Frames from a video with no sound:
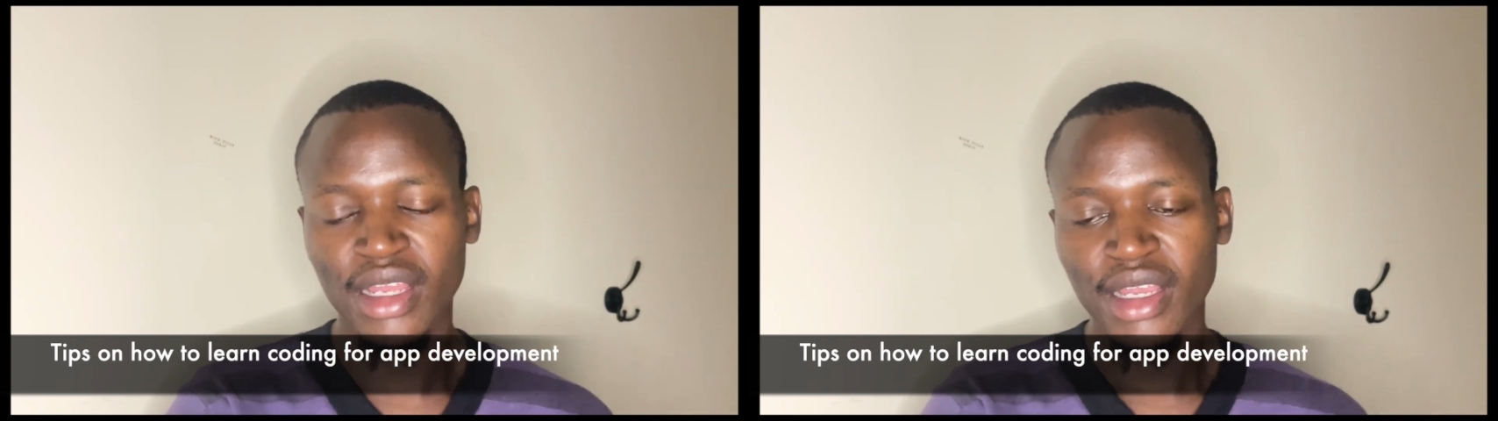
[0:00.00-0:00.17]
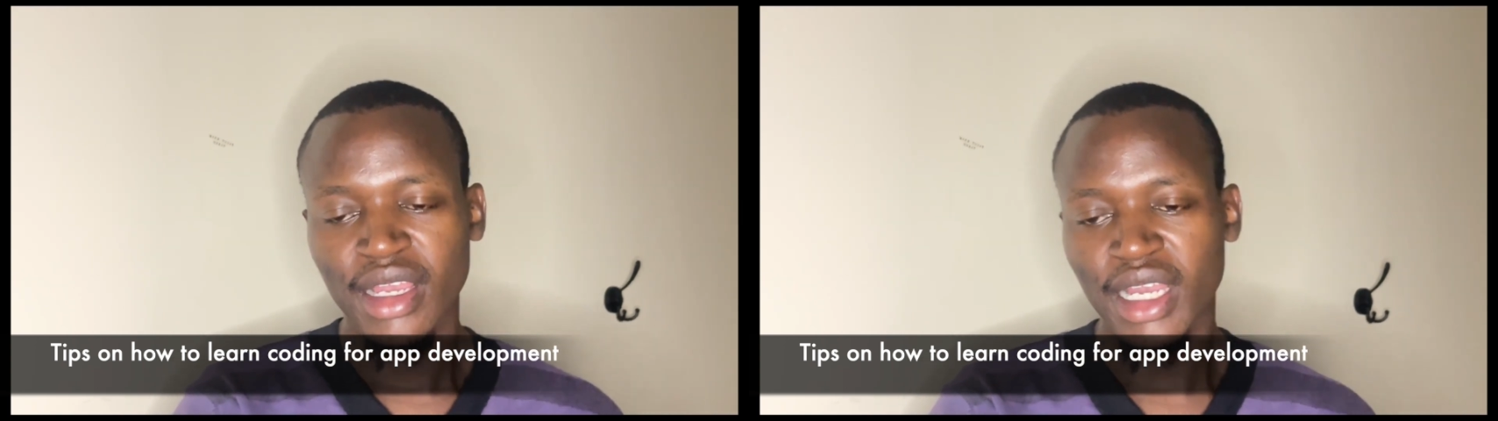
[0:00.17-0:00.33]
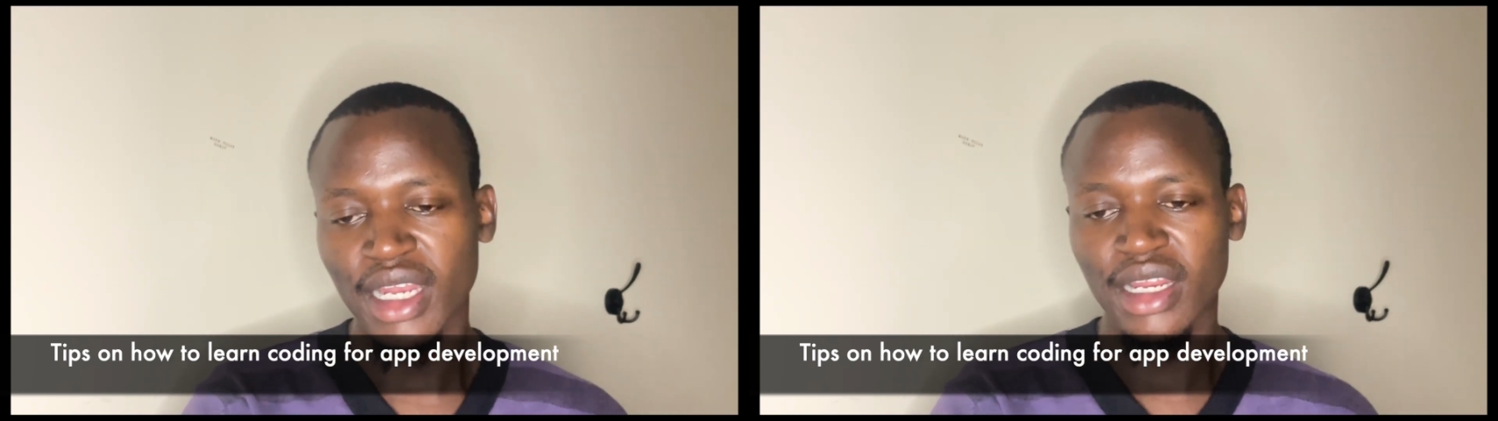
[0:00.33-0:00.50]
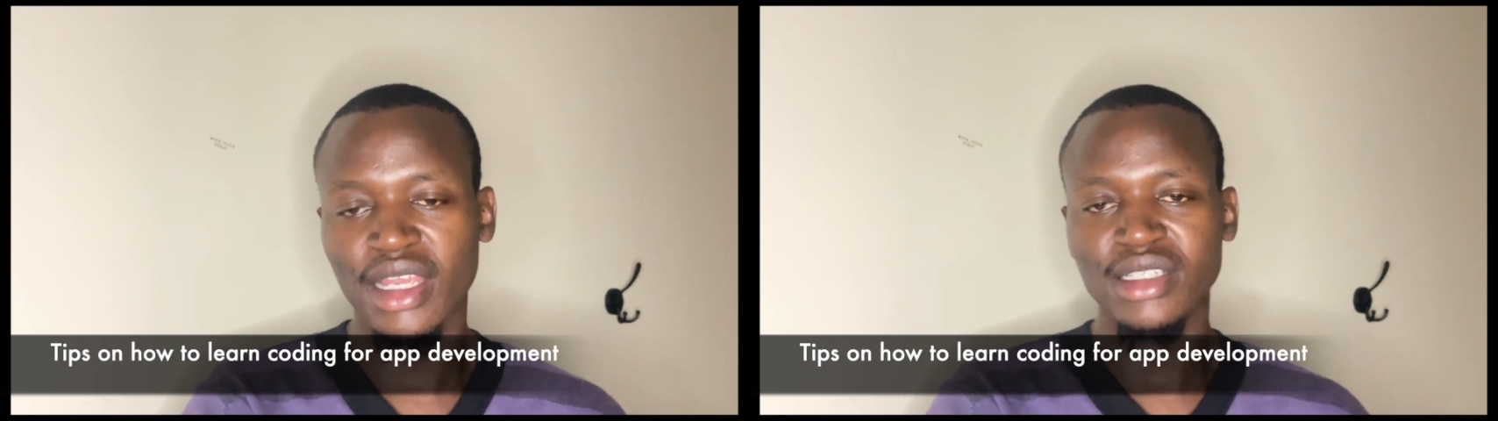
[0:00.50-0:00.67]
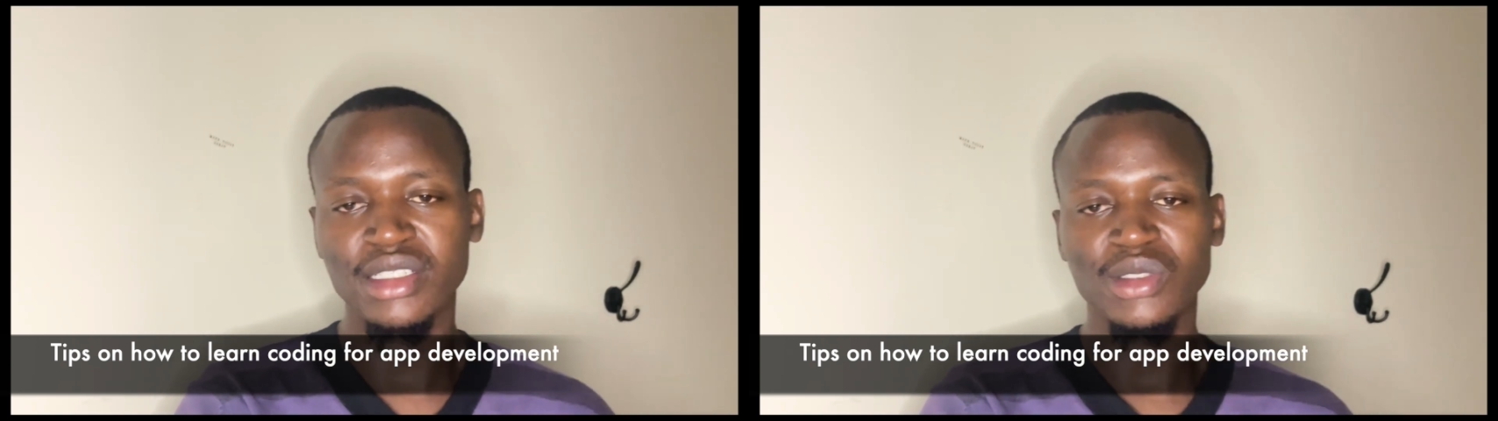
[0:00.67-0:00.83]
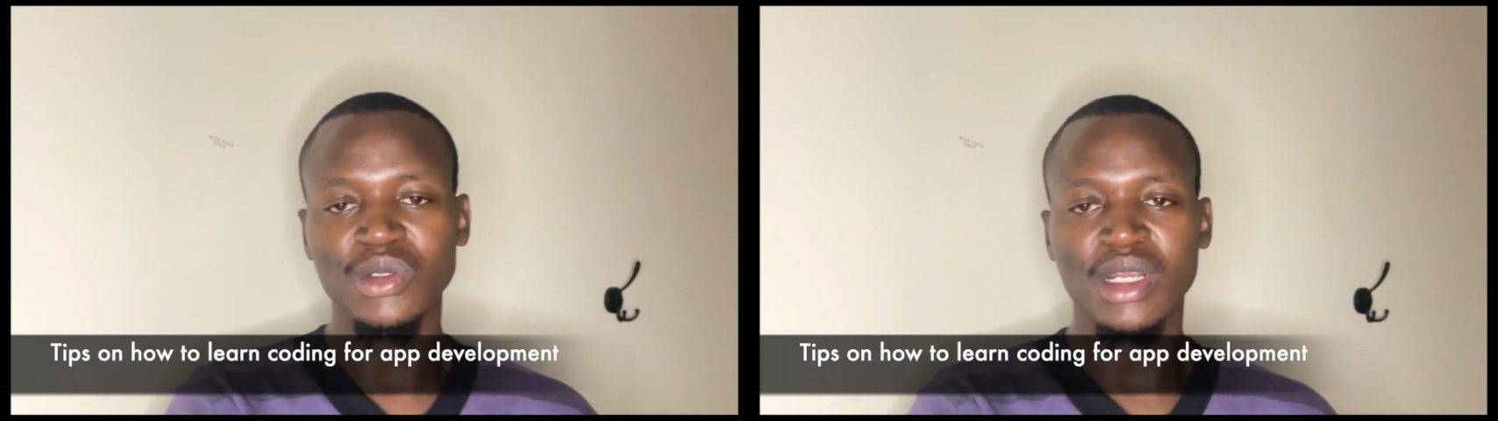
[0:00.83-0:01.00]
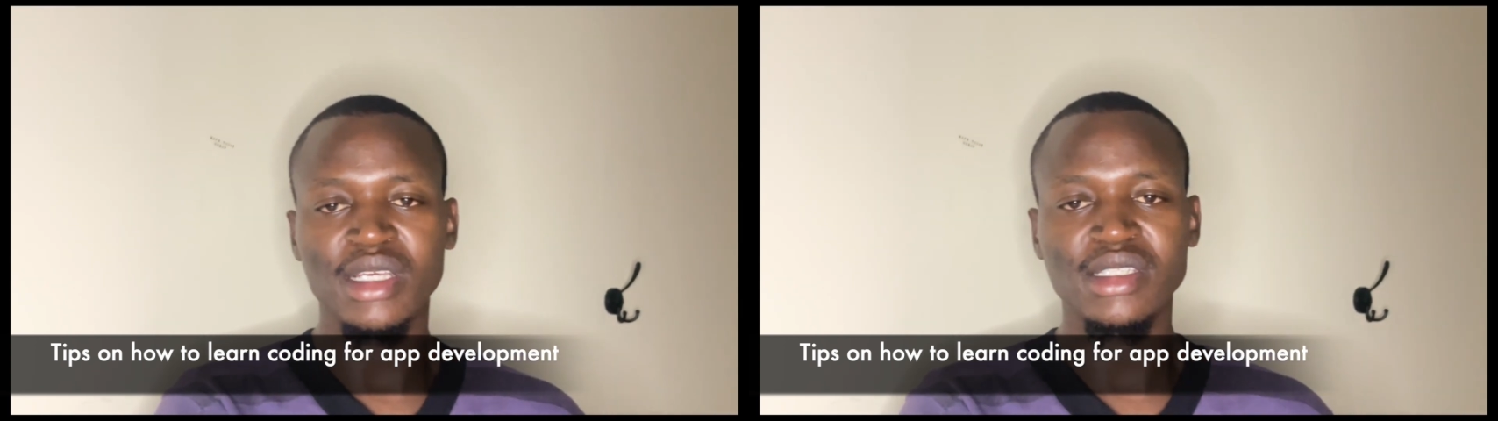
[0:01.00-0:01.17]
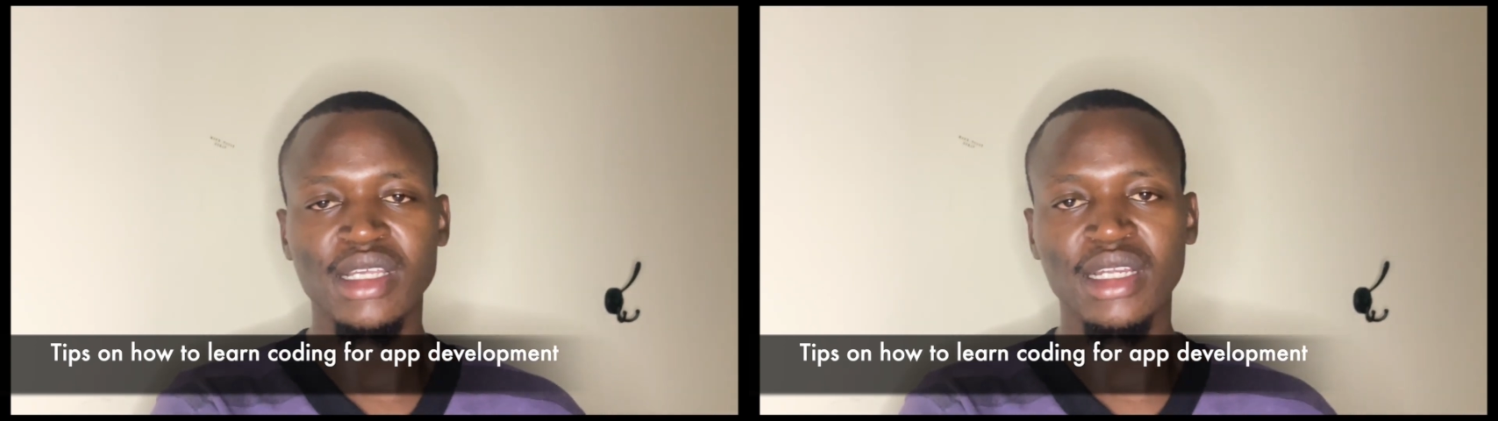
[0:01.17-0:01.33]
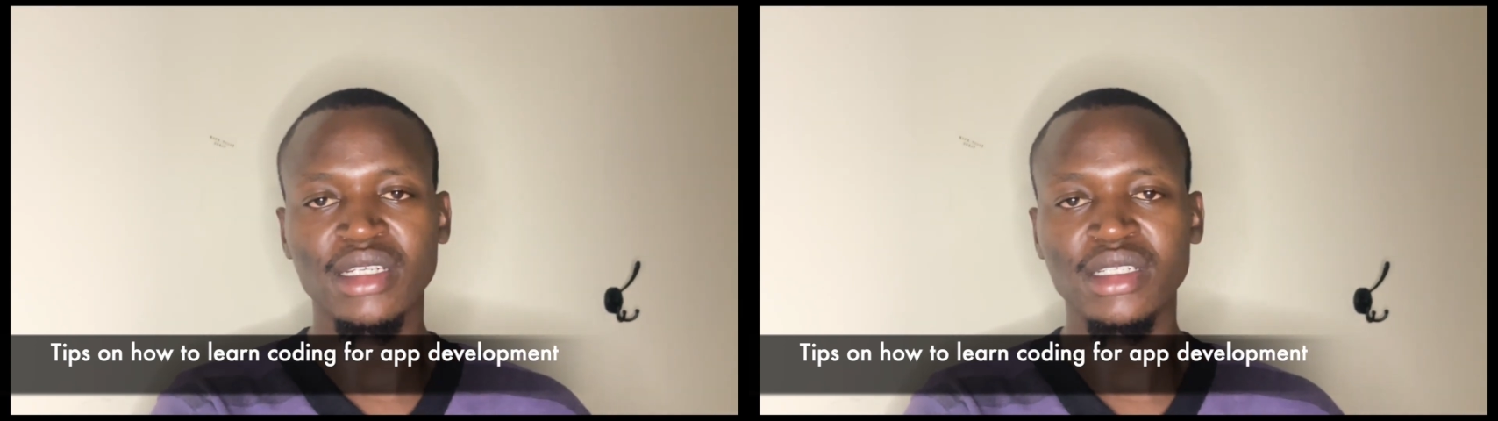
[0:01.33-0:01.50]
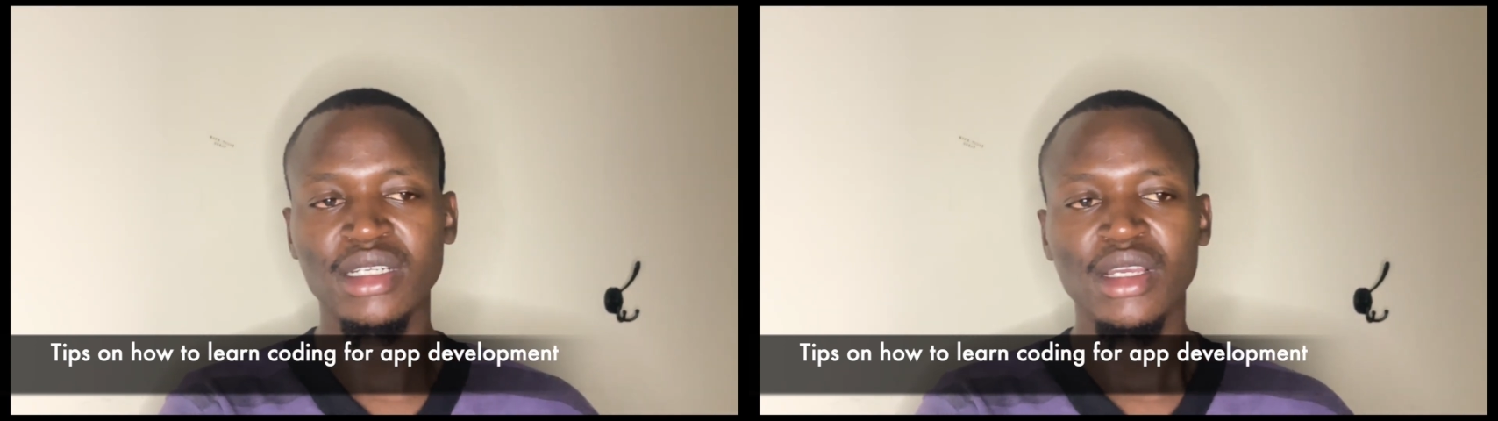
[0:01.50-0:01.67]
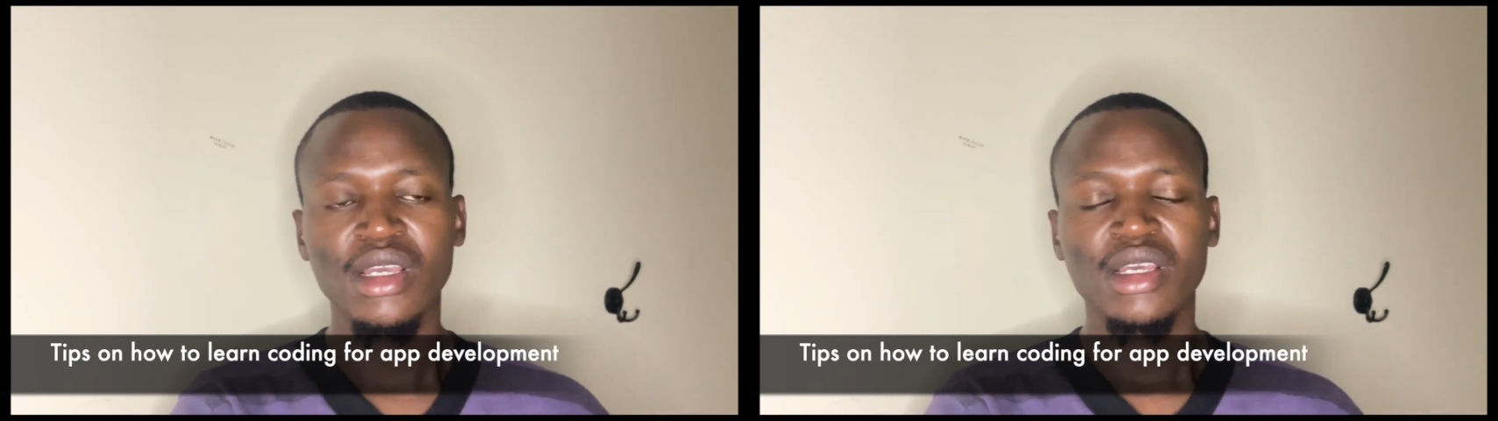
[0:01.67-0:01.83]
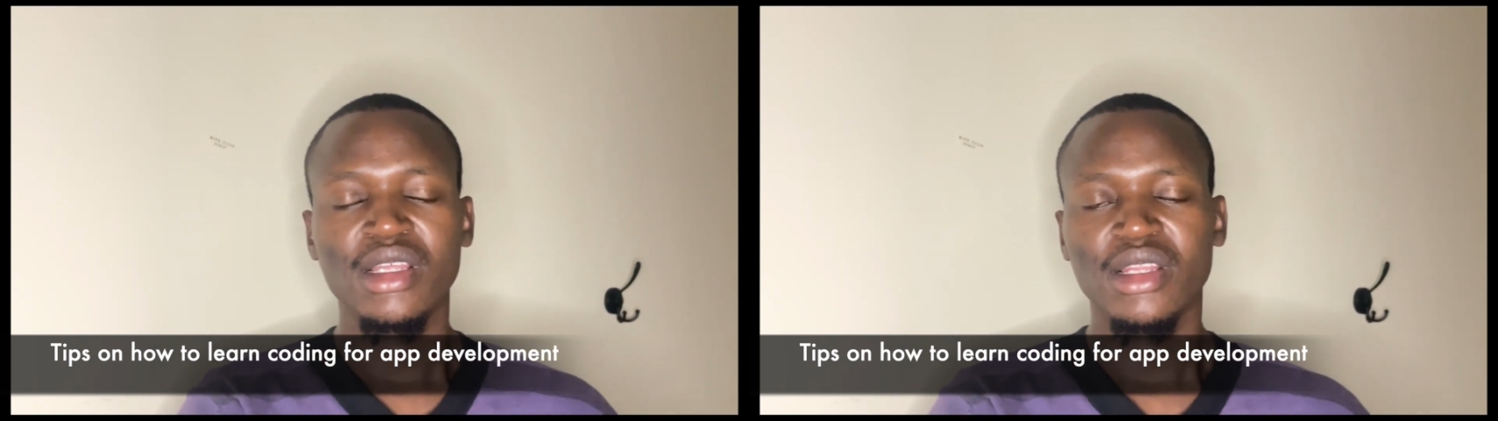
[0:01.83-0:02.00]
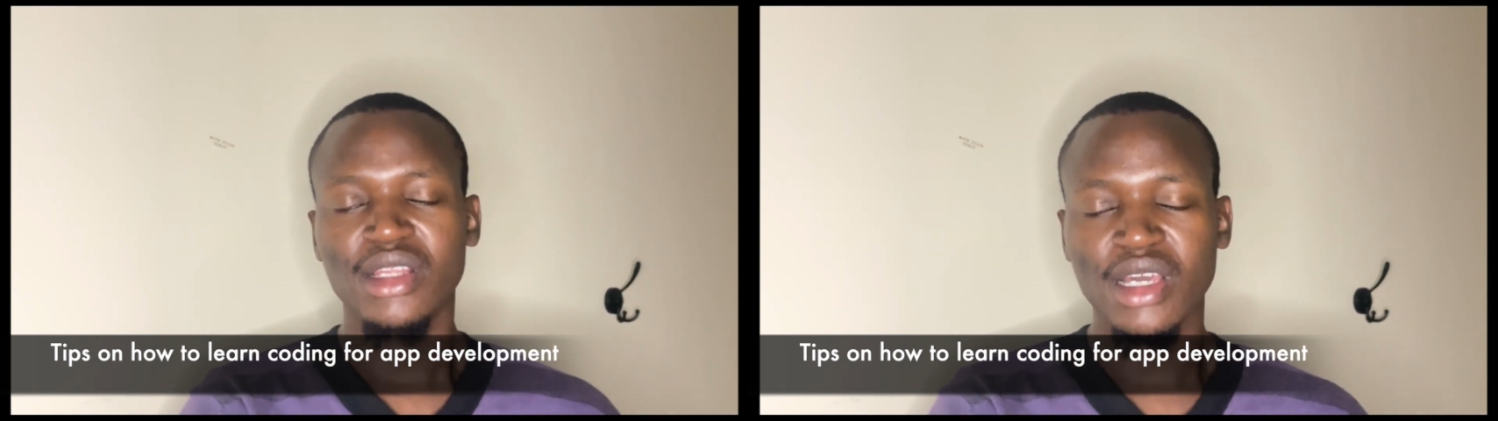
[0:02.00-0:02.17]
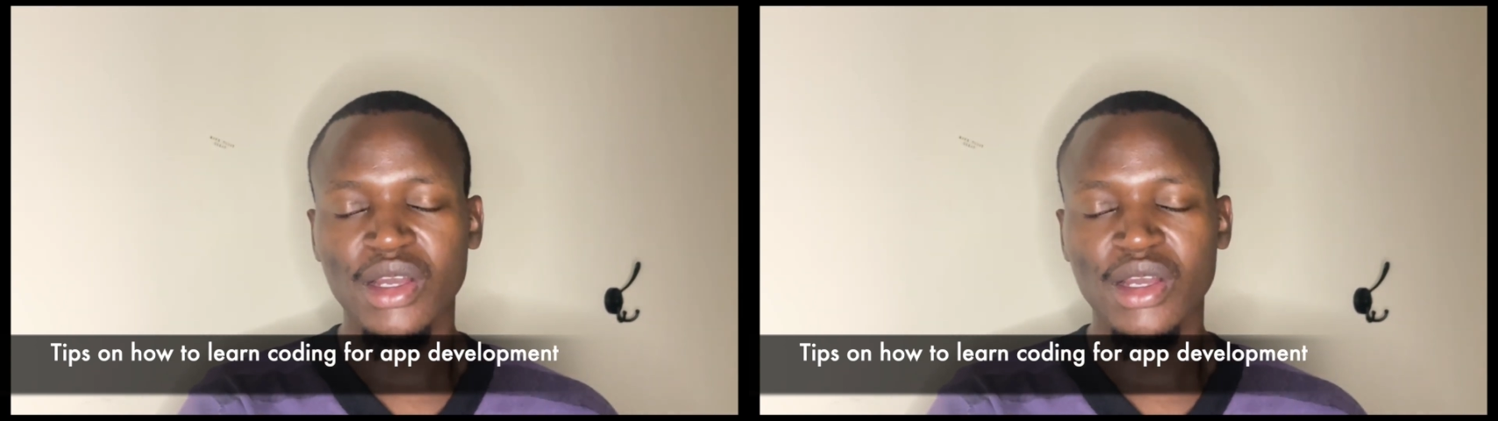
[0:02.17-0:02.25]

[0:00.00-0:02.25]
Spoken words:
and getting to understand. Now